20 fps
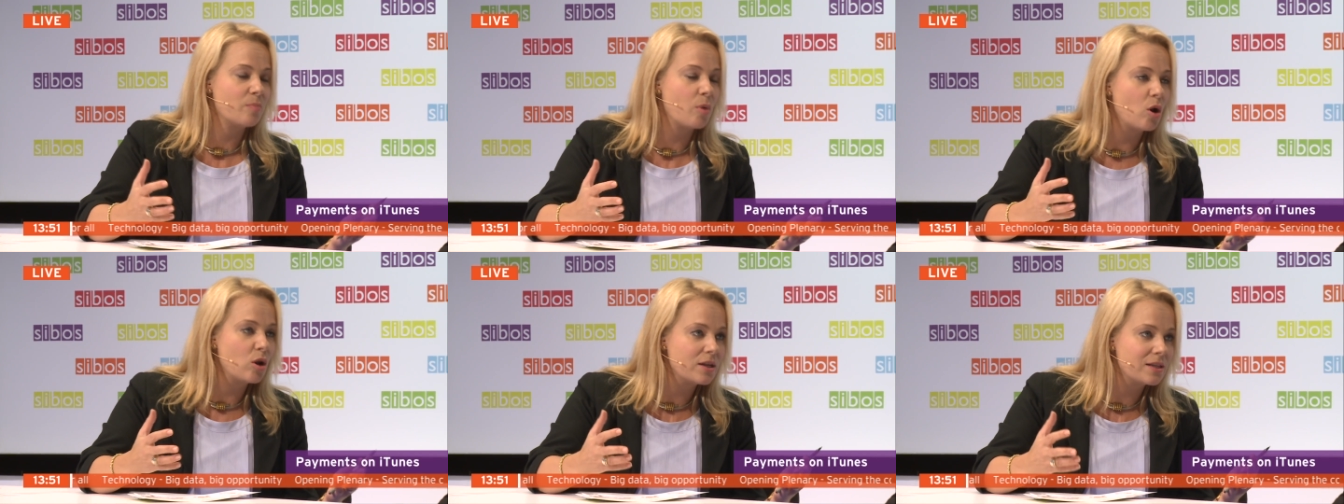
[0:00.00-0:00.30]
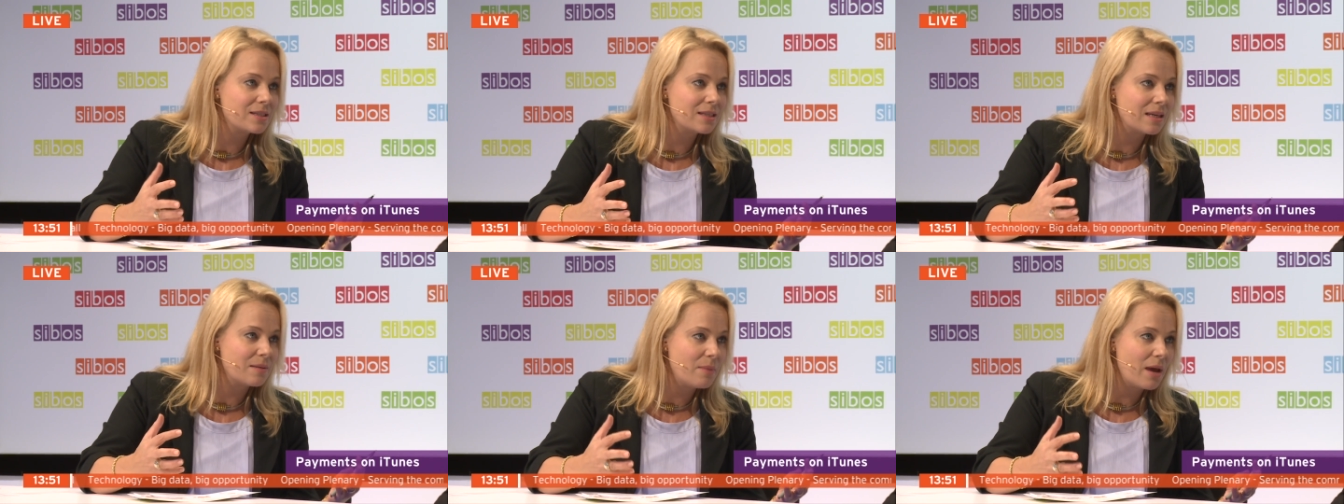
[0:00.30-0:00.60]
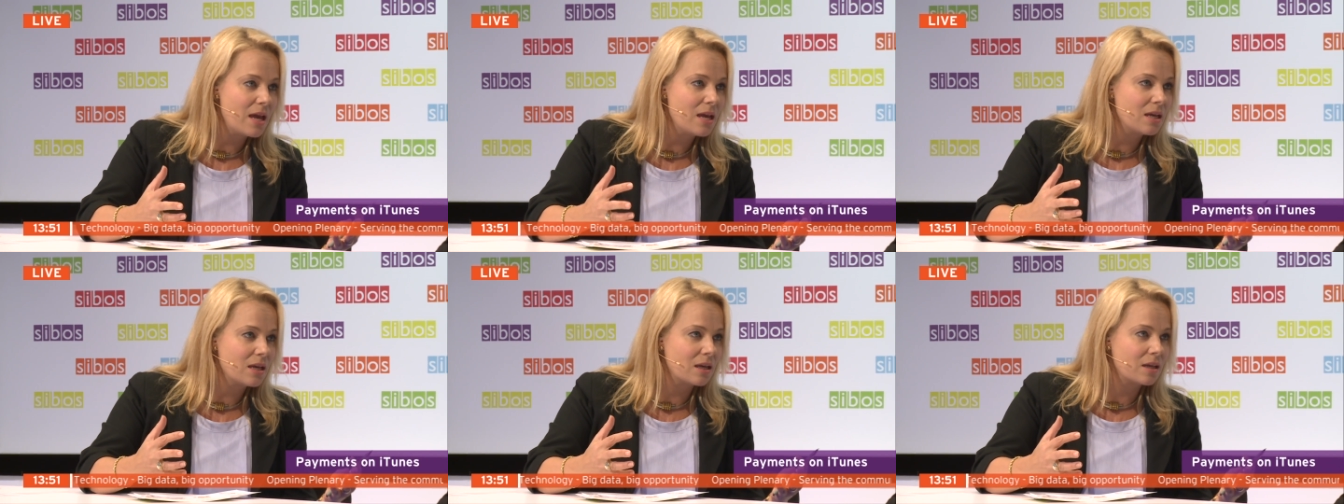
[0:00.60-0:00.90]
the policy
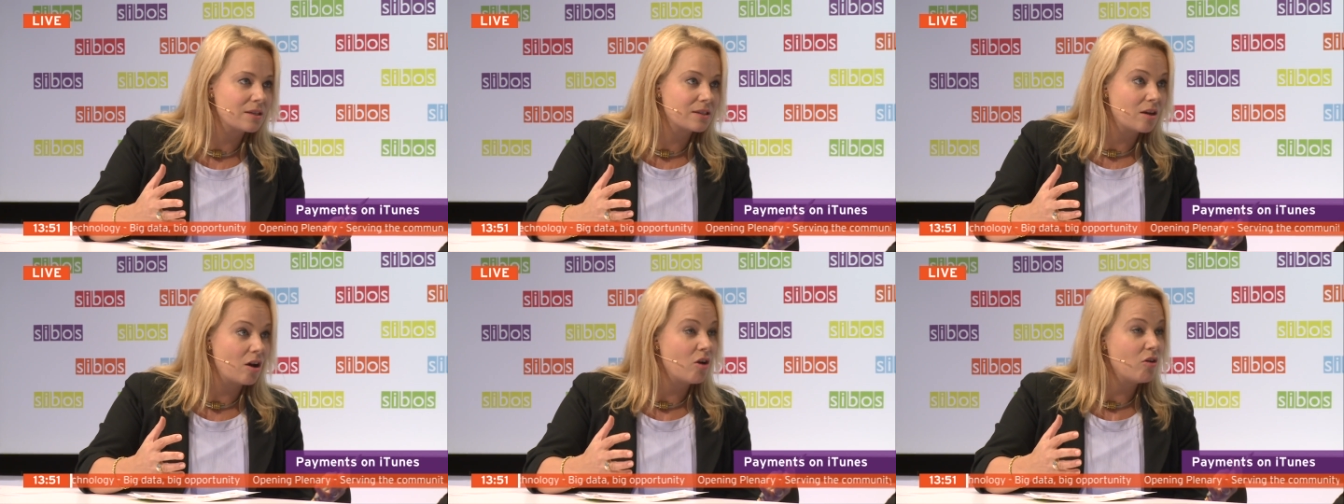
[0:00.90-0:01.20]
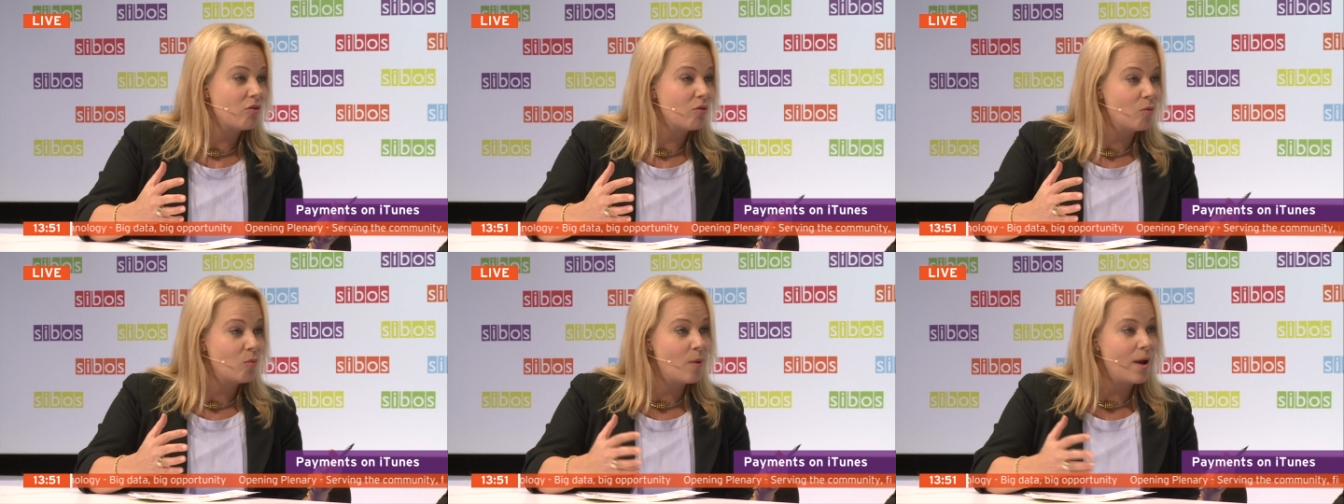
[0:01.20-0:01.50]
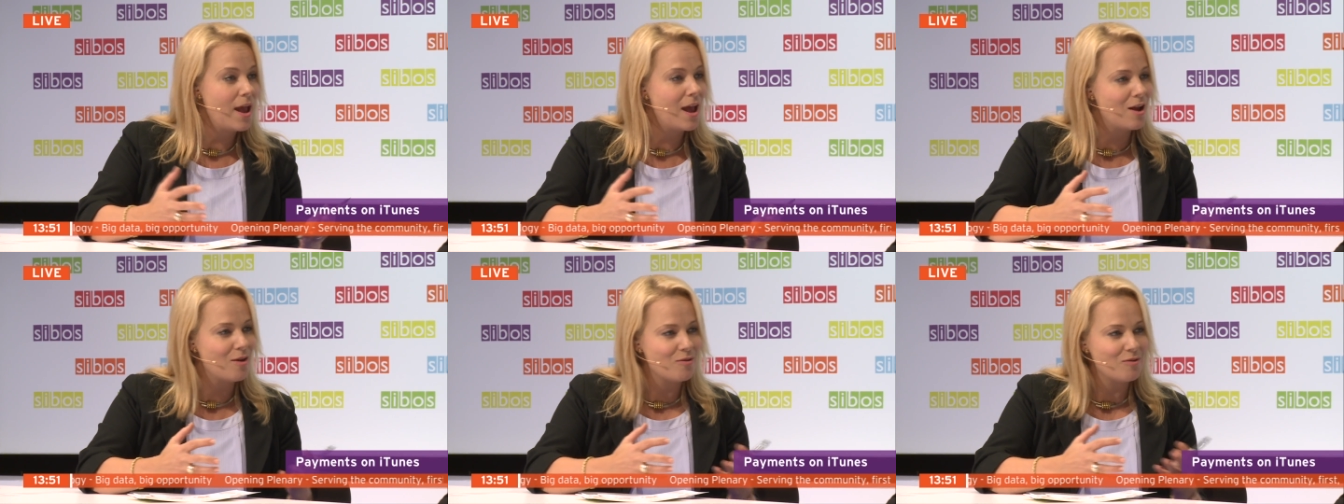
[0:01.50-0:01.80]
makers are
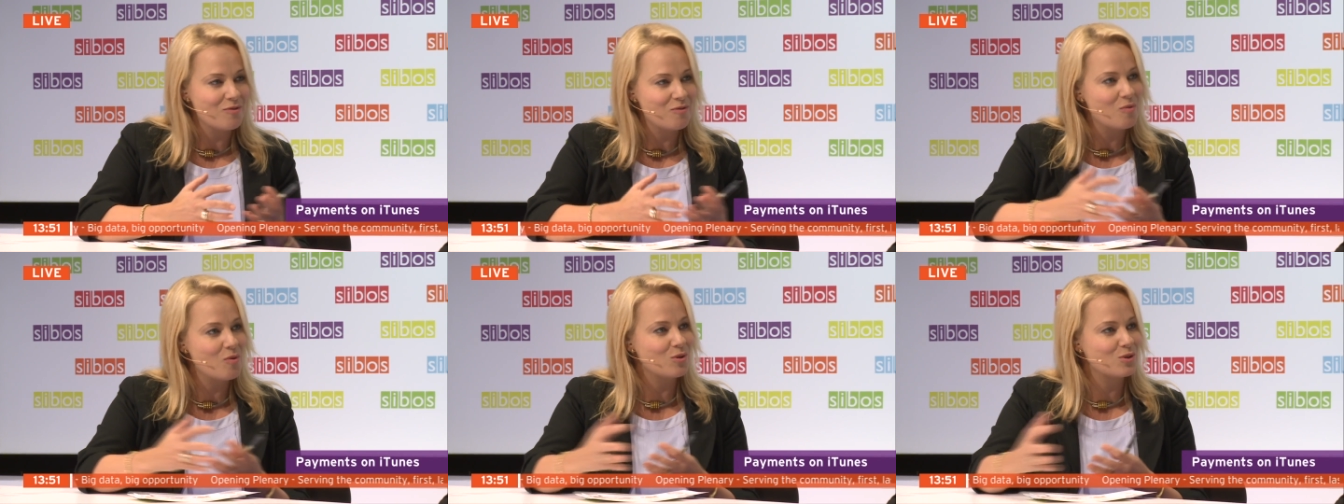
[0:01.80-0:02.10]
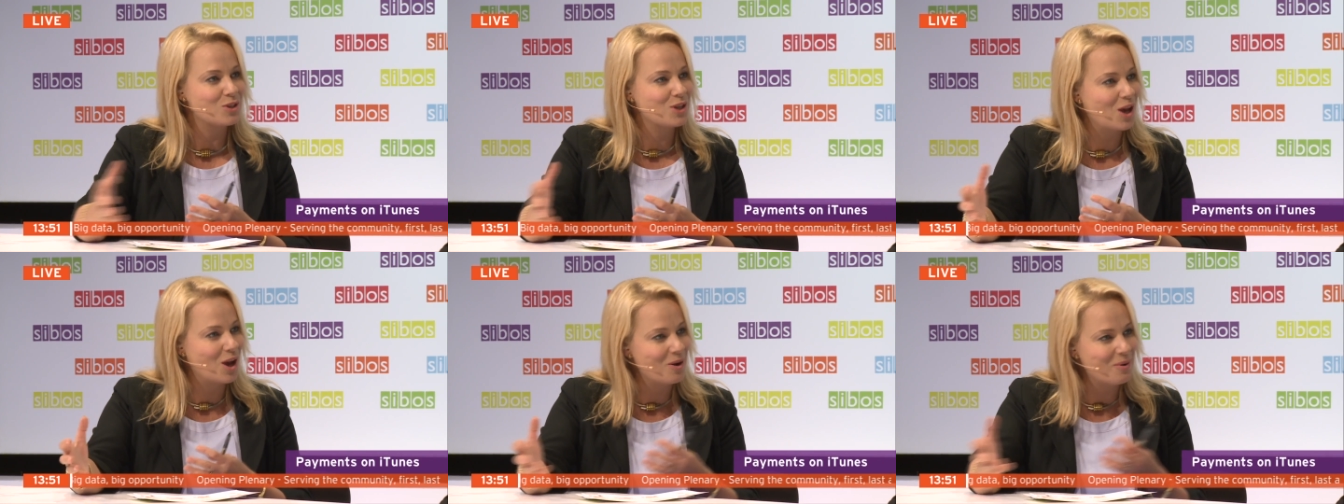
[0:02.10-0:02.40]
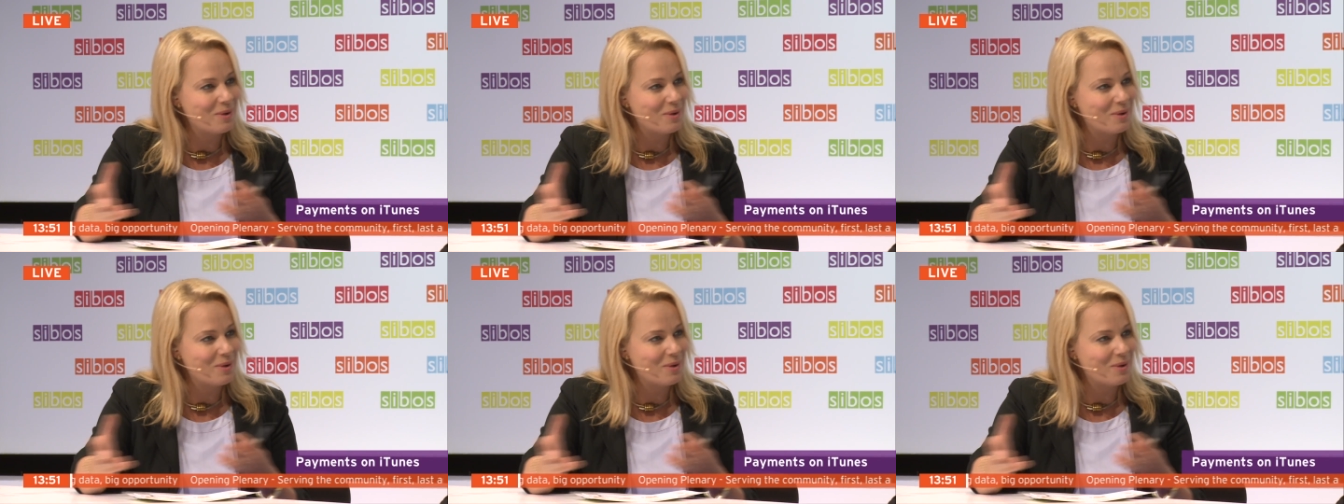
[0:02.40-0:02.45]
aware of what's